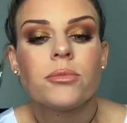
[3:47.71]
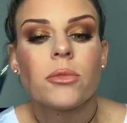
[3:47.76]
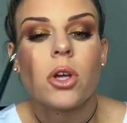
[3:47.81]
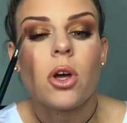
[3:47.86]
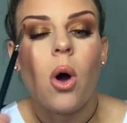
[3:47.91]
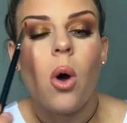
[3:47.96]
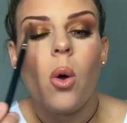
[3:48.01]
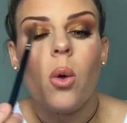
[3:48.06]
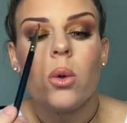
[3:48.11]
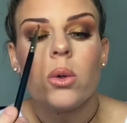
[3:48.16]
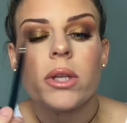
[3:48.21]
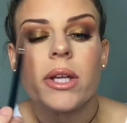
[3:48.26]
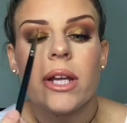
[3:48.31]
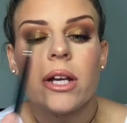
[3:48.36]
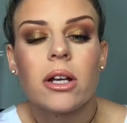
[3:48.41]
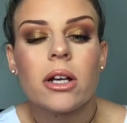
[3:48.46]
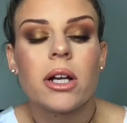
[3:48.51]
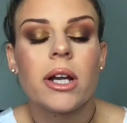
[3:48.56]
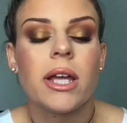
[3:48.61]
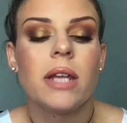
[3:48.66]
gold
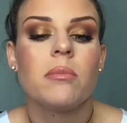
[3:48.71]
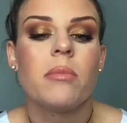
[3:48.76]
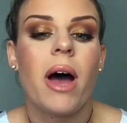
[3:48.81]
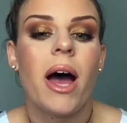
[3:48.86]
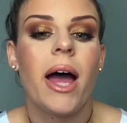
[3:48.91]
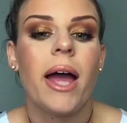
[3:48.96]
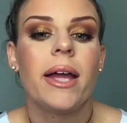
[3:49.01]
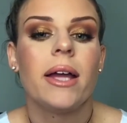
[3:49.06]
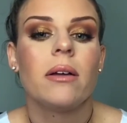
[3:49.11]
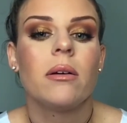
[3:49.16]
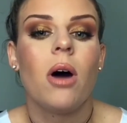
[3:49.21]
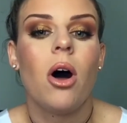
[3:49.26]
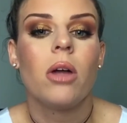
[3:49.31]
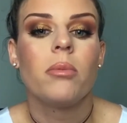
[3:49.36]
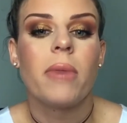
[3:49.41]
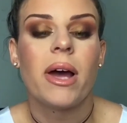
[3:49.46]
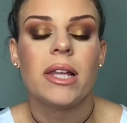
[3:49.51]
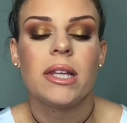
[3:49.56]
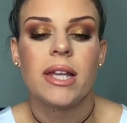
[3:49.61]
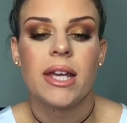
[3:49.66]
here
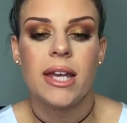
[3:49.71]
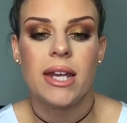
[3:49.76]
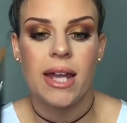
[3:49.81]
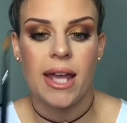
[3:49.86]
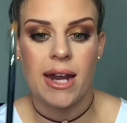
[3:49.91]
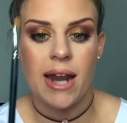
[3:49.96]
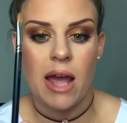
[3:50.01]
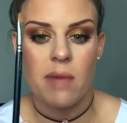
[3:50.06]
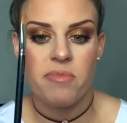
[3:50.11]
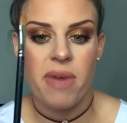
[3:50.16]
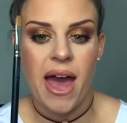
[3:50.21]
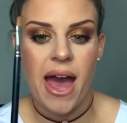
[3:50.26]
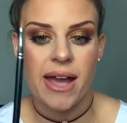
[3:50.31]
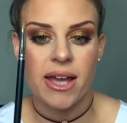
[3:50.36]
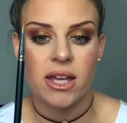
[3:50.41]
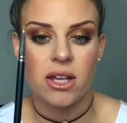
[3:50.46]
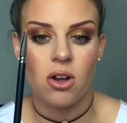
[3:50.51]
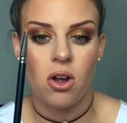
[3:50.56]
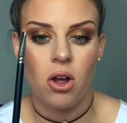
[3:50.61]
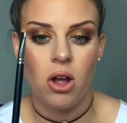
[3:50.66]
on my lid, and I
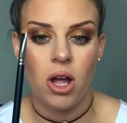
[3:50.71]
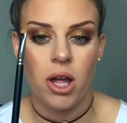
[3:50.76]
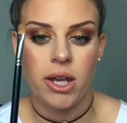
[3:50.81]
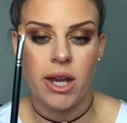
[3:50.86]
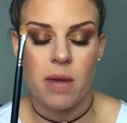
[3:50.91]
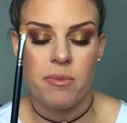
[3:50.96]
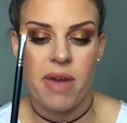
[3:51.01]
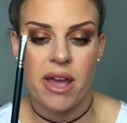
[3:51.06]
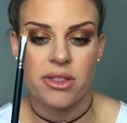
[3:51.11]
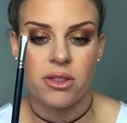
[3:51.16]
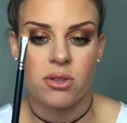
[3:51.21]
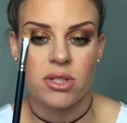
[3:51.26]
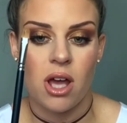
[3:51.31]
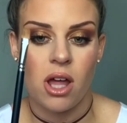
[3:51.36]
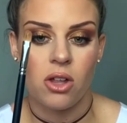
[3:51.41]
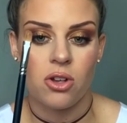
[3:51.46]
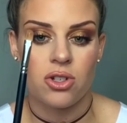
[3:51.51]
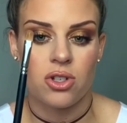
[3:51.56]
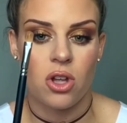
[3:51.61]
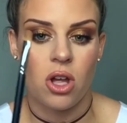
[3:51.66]
pack those
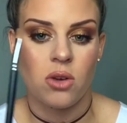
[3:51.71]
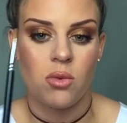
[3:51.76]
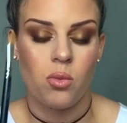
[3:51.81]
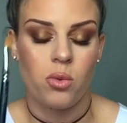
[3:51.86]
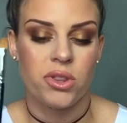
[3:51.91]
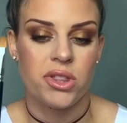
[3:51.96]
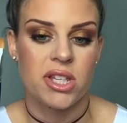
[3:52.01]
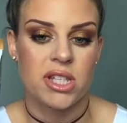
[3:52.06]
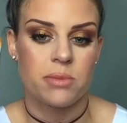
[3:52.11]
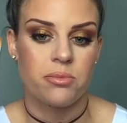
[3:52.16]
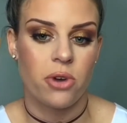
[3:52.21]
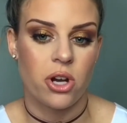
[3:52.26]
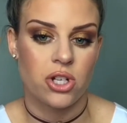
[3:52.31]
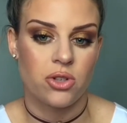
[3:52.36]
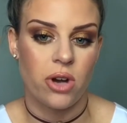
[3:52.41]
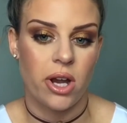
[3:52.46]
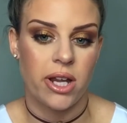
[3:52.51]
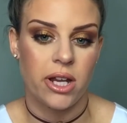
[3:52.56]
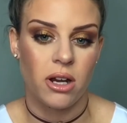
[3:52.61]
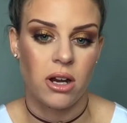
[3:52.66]
colors on with this
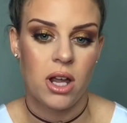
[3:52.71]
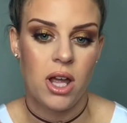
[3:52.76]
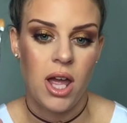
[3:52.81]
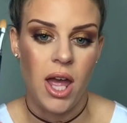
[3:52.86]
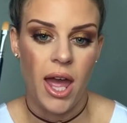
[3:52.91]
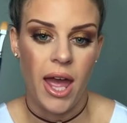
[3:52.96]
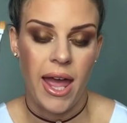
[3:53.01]
brush right here.